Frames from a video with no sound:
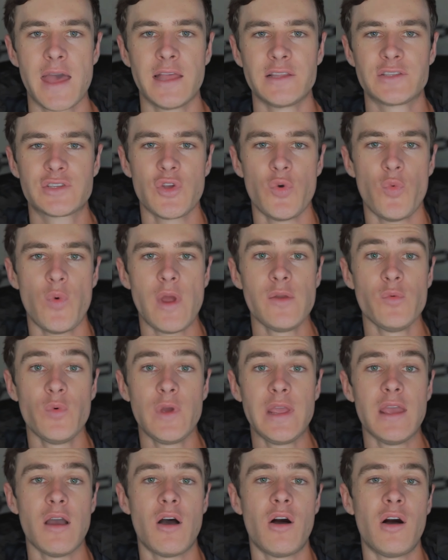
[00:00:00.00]
And so when
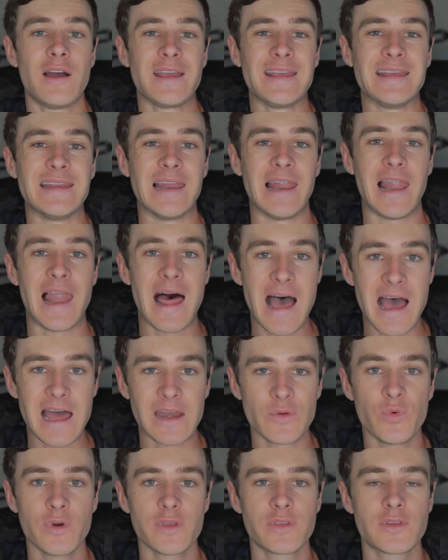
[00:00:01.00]
we are in
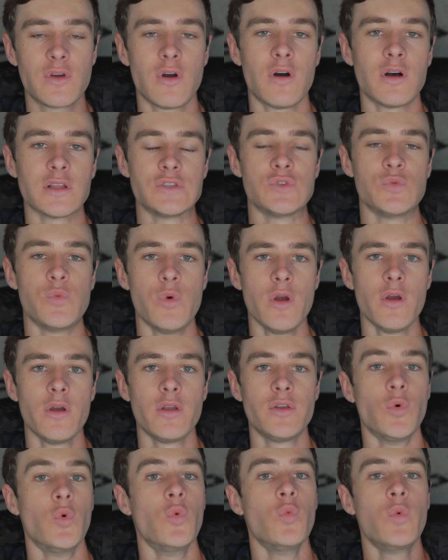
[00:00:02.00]
line with God's Word,